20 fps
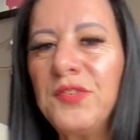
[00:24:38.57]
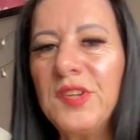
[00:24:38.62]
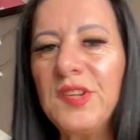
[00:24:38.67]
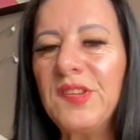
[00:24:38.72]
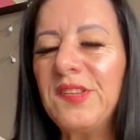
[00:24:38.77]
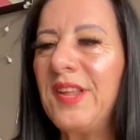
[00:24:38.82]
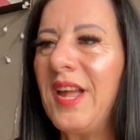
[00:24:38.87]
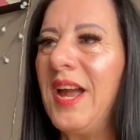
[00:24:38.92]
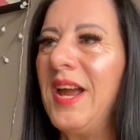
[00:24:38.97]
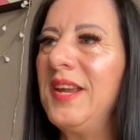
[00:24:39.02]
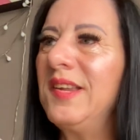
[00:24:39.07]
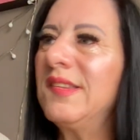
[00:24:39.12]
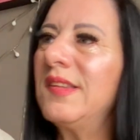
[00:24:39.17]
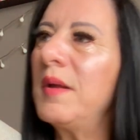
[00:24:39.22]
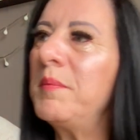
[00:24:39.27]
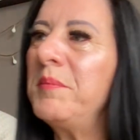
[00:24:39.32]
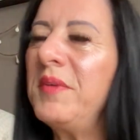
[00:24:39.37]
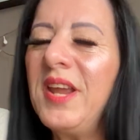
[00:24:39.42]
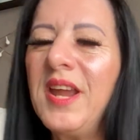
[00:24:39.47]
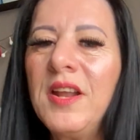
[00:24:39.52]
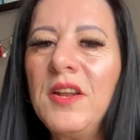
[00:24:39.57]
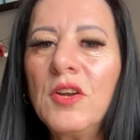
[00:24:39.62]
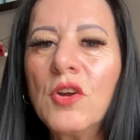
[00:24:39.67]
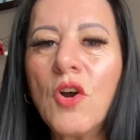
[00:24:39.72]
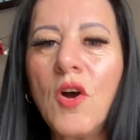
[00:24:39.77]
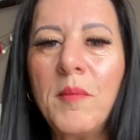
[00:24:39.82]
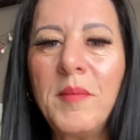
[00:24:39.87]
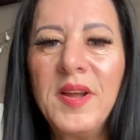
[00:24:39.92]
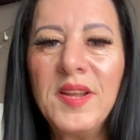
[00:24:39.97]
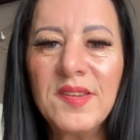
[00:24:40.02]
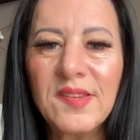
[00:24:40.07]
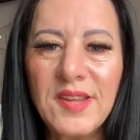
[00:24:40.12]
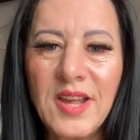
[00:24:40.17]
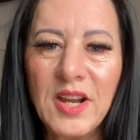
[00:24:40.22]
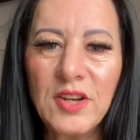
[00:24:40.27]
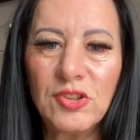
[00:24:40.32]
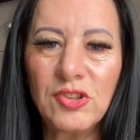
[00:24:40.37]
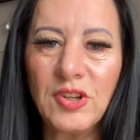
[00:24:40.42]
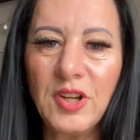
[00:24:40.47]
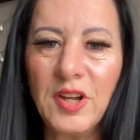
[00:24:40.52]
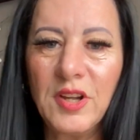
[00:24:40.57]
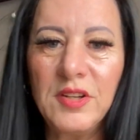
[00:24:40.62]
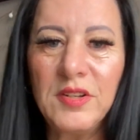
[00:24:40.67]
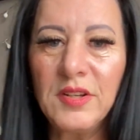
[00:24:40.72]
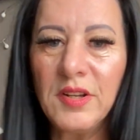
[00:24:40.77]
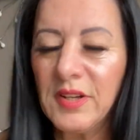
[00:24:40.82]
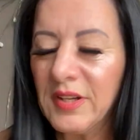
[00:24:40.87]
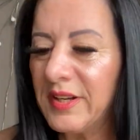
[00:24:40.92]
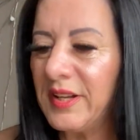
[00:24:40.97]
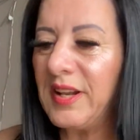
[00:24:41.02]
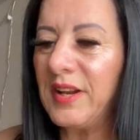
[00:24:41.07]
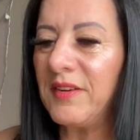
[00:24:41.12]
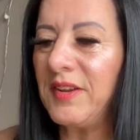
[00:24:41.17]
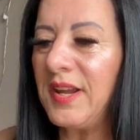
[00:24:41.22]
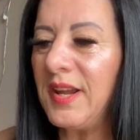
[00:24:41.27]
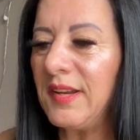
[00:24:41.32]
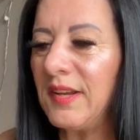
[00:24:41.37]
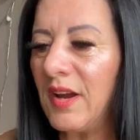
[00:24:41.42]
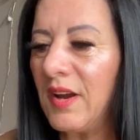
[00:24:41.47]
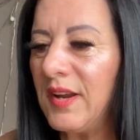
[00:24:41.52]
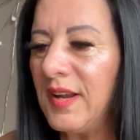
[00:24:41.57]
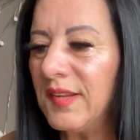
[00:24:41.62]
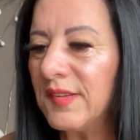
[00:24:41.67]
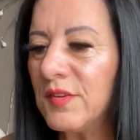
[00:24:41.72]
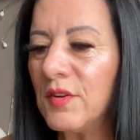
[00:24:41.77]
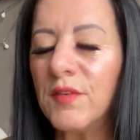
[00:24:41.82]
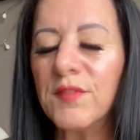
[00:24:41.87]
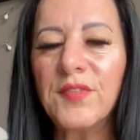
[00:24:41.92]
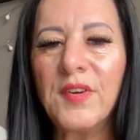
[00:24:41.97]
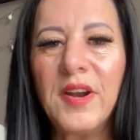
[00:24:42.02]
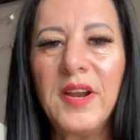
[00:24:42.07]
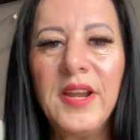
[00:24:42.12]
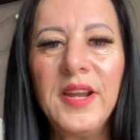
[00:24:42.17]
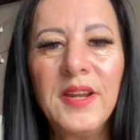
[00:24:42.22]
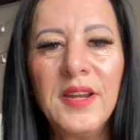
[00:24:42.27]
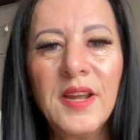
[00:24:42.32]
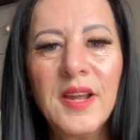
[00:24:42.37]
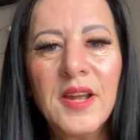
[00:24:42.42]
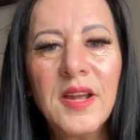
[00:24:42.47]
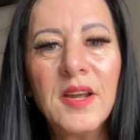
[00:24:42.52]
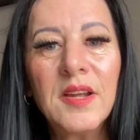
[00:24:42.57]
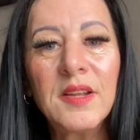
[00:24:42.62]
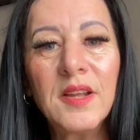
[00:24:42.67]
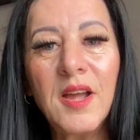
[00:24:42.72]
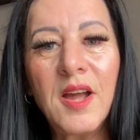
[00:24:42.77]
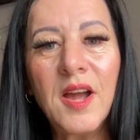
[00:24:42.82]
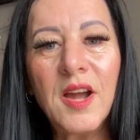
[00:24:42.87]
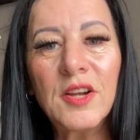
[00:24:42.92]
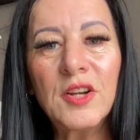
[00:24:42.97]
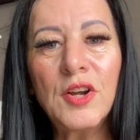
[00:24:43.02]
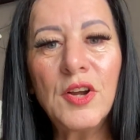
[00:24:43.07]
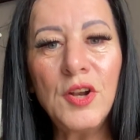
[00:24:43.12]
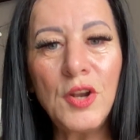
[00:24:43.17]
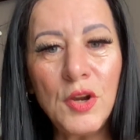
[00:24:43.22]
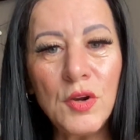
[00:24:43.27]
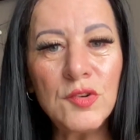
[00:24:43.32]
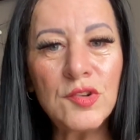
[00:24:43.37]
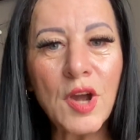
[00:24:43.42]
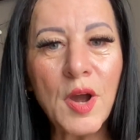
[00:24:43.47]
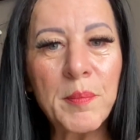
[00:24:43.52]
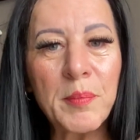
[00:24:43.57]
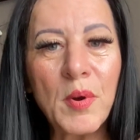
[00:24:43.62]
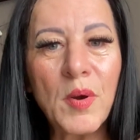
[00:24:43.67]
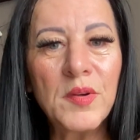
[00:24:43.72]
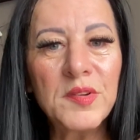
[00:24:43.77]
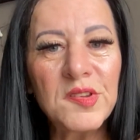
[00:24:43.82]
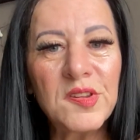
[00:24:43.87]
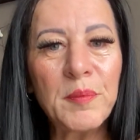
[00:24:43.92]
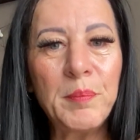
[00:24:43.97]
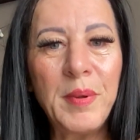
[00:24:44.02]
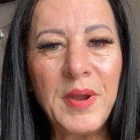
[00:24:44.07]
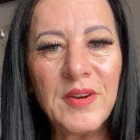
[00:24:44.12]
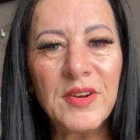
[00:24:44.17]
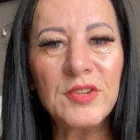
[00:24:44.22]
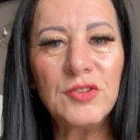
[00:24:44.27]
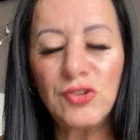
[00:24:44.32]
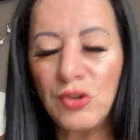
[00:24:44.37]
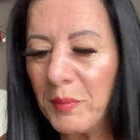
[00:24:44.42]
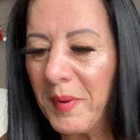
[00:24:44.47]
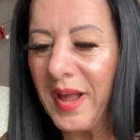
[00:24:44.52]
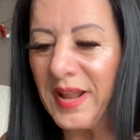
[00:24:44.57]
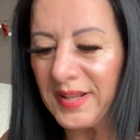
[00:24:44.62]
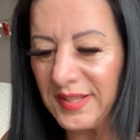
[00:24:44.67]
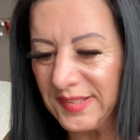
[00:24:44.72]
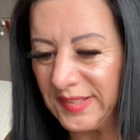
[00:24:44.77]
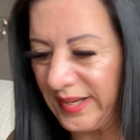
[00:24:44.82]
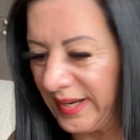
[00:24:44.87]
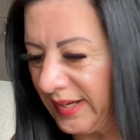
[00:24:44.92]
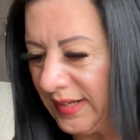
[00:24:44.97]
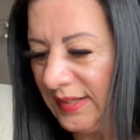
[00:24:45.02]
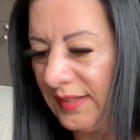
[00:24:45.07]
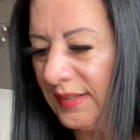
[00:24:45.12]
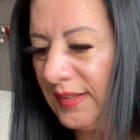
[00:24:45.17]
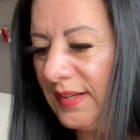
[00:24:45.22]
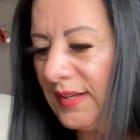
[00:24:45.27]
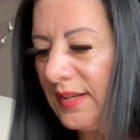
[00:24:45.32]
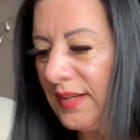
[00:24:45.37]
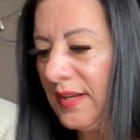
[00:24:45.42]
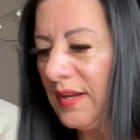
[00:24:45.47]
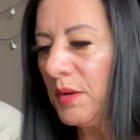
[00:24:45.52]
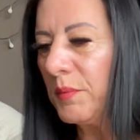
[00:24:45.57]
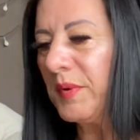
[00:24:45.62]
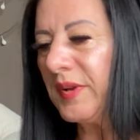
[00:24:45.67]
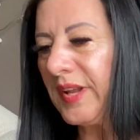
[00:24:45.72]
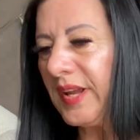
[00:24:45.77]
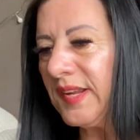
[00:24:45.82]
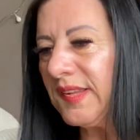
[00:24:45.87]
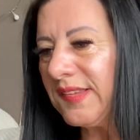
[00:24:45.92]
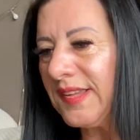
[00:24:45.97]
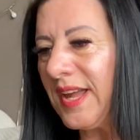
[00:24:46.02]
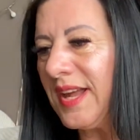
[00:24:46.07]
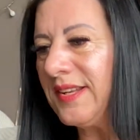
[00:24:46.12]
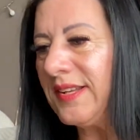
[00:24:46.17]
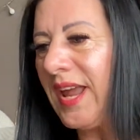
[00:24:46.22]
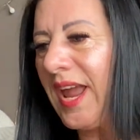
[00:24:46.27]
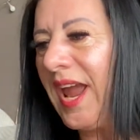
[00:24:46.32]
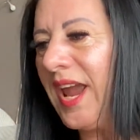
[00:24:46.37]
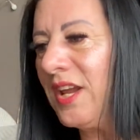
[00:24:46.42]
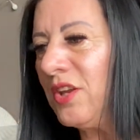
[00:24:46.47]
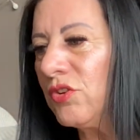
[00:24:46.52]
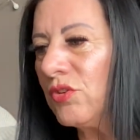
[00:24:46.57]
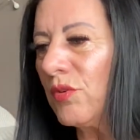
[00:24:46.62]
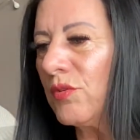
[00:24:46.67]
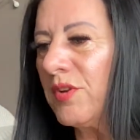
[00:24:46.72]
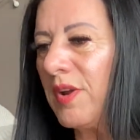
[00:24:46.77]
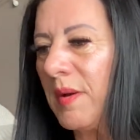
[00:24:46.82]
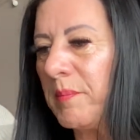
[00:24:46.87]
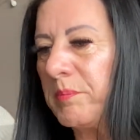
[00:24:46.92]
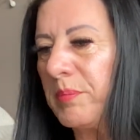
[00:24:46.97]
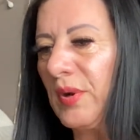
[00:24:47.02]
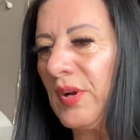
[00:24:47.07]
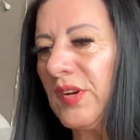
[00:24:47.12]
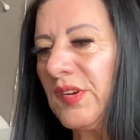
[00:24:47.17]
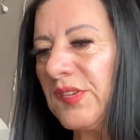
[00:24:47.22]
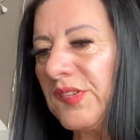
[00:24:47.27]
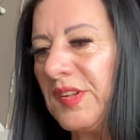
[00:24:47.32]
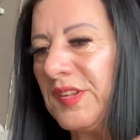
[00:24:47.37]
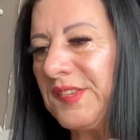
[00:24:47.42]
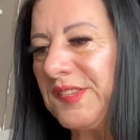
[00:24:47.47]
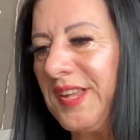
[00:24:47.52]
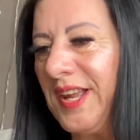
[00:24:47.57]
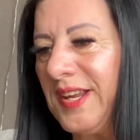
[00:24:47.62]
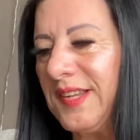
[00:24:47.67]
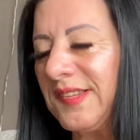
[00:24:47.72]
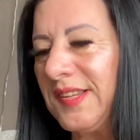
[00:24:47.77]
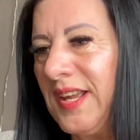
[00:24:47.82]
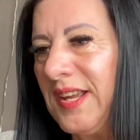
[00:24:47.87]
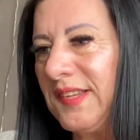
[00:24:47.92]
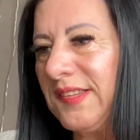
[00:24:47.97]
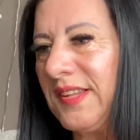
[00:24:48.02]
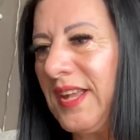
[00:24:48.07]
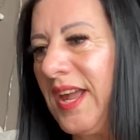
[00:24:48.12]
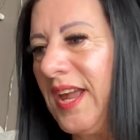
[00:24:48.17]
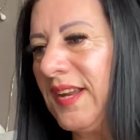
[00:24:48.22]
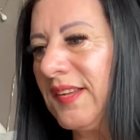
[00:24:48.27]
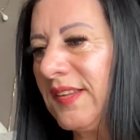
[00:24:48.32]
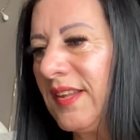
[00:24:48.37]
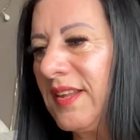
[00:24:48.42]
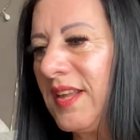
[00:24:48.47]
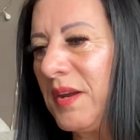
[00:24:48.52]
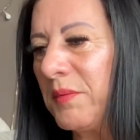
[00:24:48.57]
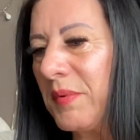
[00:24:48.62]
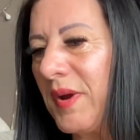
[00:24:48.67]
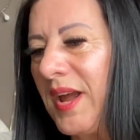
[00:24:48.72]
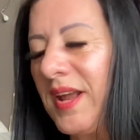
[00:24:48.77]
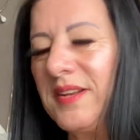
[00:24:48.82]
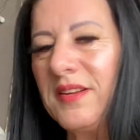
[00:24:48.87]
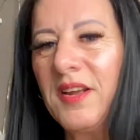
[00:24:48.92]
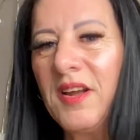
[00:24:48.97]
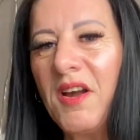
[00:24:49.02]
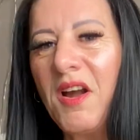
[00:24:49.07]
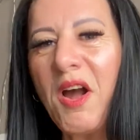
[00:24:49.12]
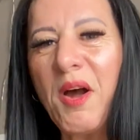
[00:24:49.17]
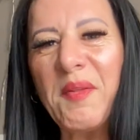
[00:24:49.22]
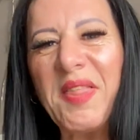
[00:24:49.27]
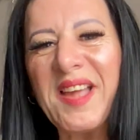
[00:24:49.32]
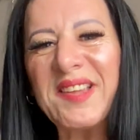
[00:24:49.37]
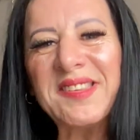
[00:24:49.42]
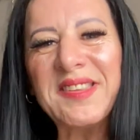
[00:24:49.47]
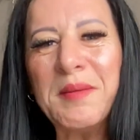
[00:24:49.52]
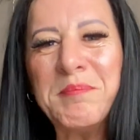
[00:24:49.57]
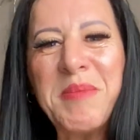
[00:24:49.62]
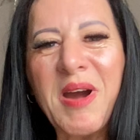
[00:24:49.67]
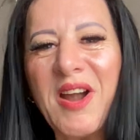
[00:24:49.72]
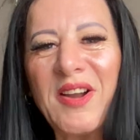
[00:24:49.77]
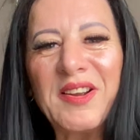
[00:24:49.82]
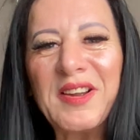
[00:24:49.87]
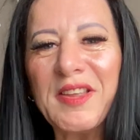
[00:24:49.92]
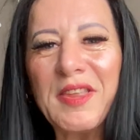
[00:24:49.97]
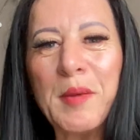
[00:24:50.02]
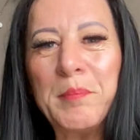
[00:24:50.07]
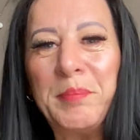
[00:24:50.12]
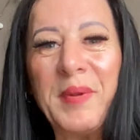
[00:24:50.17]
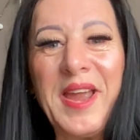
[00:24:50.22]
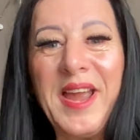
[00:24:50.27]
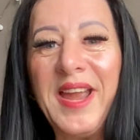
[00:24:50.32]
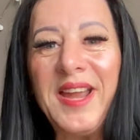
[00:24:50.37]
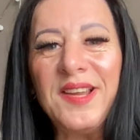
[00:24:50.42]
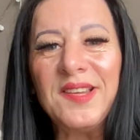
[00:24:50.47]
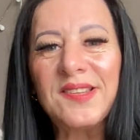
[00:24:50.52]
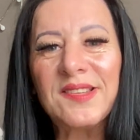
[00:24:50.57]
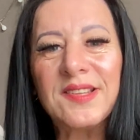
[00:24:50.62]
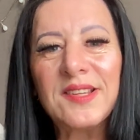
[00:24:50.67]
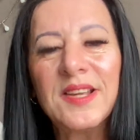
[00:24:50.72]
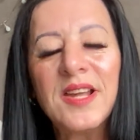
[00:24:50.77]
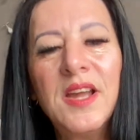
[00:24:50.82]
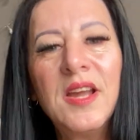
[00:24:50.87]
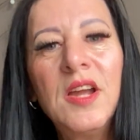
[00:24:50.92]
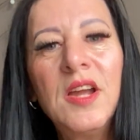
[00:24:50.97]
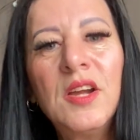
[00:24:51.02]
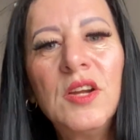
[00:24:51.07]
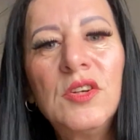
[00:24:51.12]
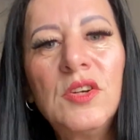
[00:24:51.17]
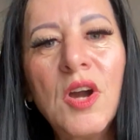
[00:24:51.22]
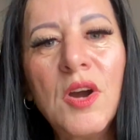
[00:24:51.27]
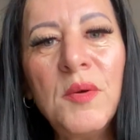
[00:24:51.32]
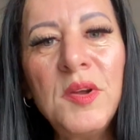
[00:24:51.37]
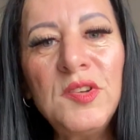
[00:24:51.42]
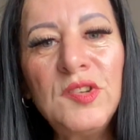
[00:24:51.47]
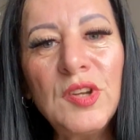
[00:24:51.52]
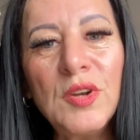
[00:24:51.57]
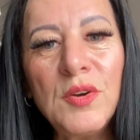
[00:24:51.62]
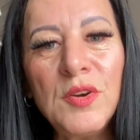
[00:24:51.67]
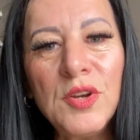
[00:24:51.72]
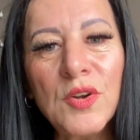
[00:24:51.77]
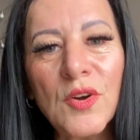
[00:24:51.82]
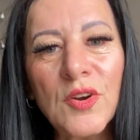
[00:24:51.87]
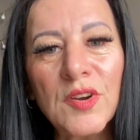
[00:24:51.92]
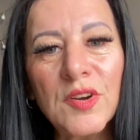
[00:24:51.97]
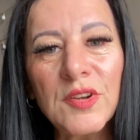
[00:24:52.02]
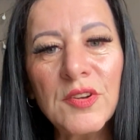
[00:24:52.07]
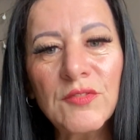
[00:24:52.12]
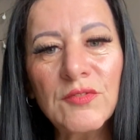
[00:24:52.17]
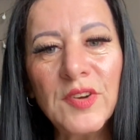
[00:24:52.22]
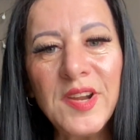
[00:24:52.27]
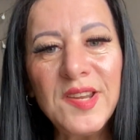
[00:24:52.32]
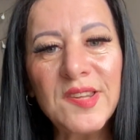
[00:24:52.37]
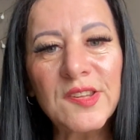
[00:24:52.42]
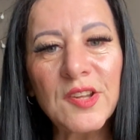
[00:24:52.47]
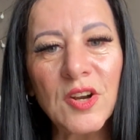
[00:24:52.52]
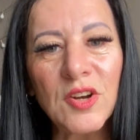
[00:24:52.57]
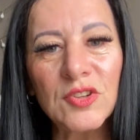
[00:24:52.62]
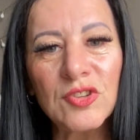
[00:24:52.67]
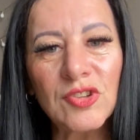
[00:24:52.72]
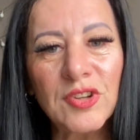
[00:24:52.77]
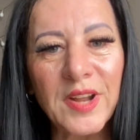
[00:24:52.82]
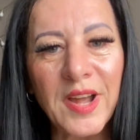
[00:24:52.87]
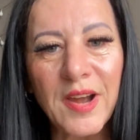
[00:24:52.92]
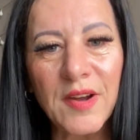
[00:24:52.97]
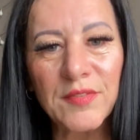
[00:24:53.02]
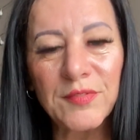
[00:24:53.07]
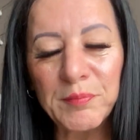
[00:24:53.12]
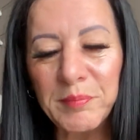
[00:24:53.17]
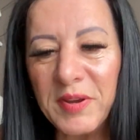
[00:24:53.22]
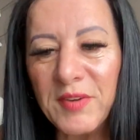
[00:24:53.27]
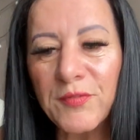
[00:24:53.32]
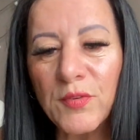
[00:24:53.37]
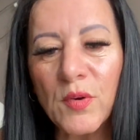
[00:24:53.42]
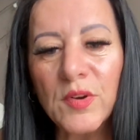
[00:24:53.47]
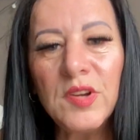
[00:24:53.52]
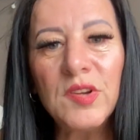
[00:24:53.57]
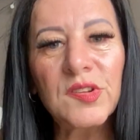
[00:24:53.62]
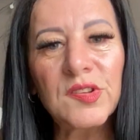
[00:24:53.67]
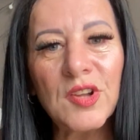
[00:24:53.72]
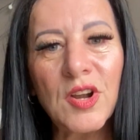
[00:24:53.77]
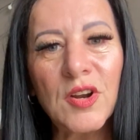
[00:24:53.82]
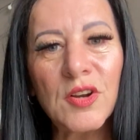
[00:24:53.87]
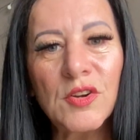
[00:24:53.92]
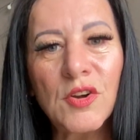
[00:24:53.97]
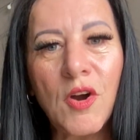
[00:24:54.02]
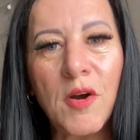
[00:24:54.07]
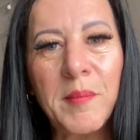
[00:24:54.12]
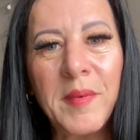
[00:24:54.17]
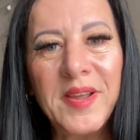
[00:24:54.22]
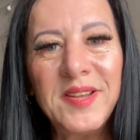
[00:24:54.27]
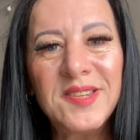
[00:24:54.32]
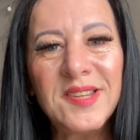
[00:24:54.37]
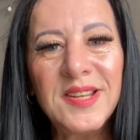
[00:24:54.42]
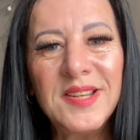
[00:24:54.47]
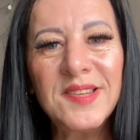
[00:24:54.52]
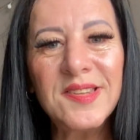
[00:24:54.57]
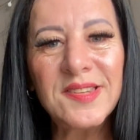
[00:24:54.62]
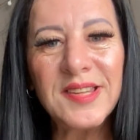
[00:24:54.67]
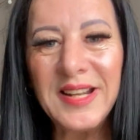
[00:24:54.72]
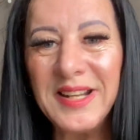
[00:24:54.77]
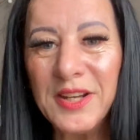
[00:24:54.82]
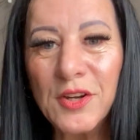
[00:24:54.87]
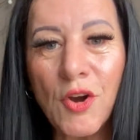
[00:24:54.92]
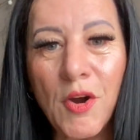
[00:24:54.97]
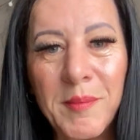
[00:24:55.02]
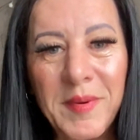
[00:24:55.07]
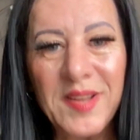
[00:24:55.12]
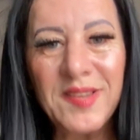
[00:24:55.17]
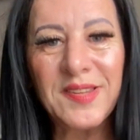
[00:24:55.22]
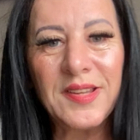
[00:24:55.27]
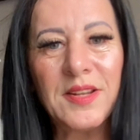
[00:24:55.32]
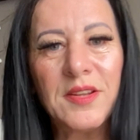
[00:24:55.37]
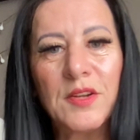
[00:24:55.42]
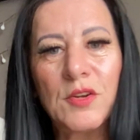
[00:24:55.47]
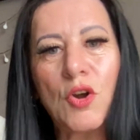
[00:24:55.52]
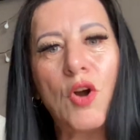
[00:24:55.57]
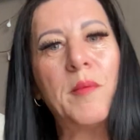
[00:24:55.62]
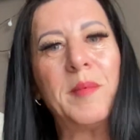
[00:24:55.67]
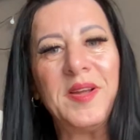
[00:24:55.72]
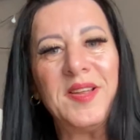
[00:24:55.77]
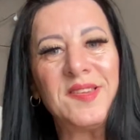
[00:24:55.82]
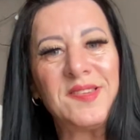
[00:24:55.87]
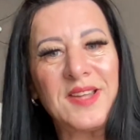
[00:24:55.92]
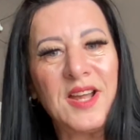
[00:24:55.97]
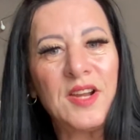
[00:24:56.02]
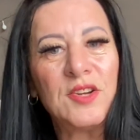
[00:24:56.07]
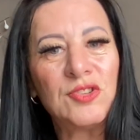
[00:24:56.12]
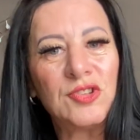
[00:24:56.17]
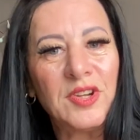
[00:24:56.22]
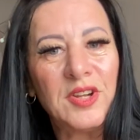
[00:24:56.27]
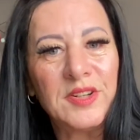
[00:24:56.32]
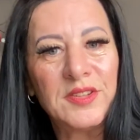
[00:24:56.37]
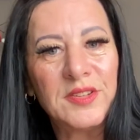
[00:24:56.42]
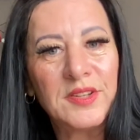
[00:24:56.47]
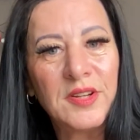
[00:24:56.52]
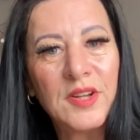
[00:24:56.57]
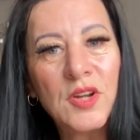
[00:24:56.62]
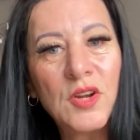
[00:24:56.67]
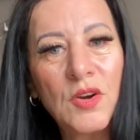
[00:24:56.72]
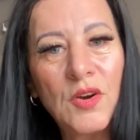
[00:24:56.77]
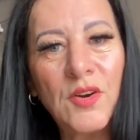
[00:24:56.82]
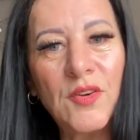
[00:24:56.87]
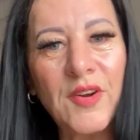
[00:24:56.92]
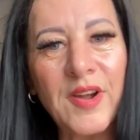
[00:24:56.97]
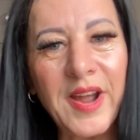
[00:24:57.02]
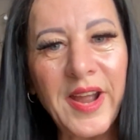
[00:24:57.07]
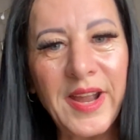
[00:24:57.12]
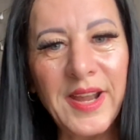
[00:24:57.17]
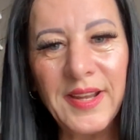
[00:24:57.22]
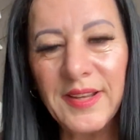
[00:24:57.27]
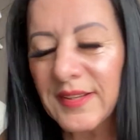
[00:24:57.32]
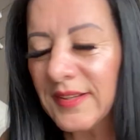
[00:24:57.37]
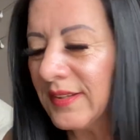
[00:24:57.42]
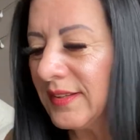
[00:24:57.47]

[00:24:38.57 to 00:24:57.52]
to say, somebody in the comment section clearly is not very clued up on spirituality. When I said angel numbers 666, and they went, oh, that's the mark of the beast. Go and do your research, love, before you start commenting silly comments in the comment section. All right?